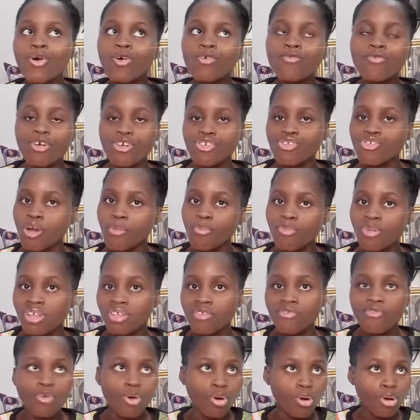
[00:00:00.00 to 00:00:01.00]
for
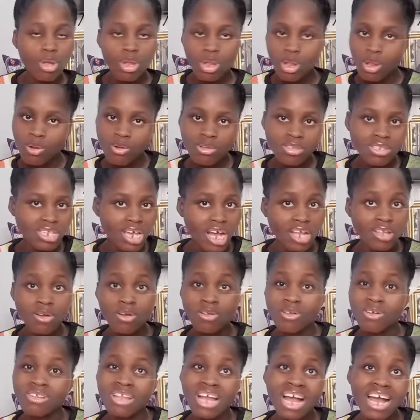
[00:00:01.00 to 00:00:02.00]
shopping for clothes and
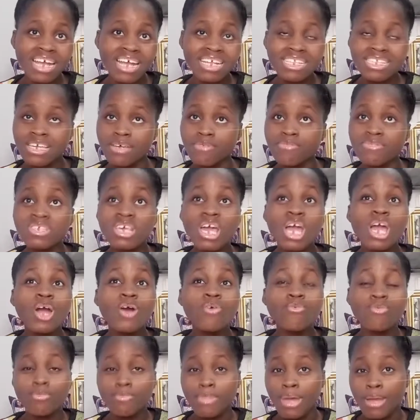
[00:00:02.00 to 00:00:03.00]
all other items
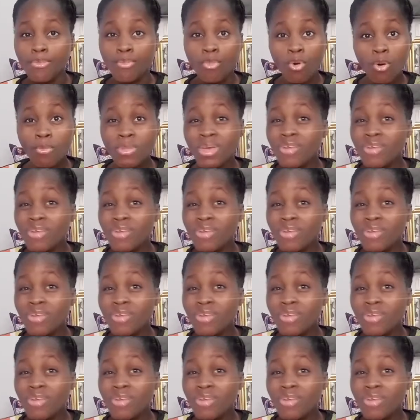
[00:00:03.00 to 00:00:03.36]
with my mom.